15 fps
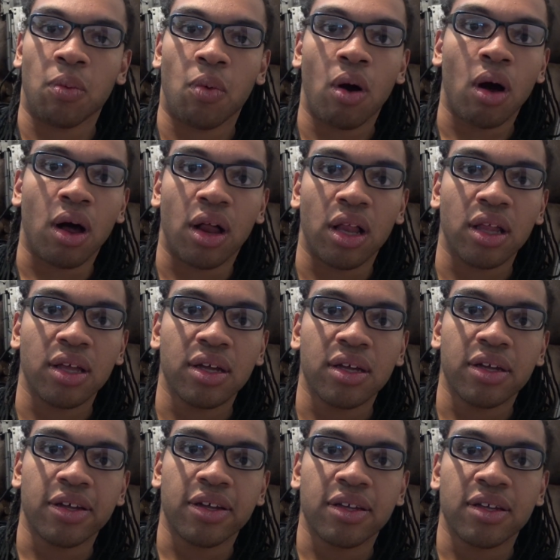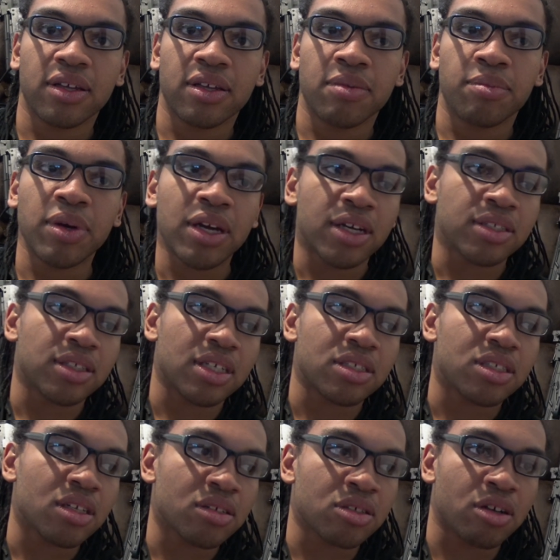wall because it
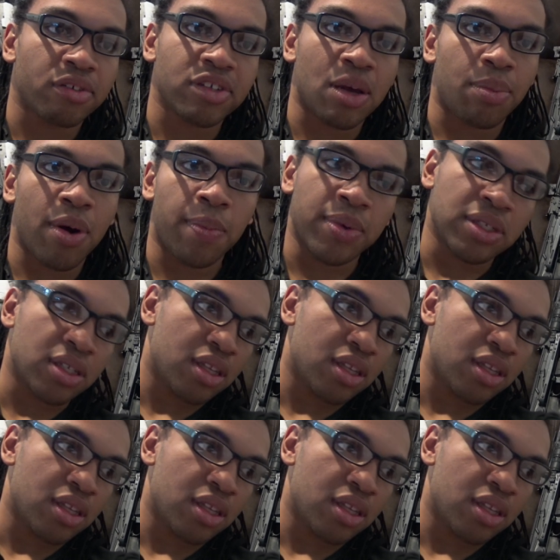still serves that purpose.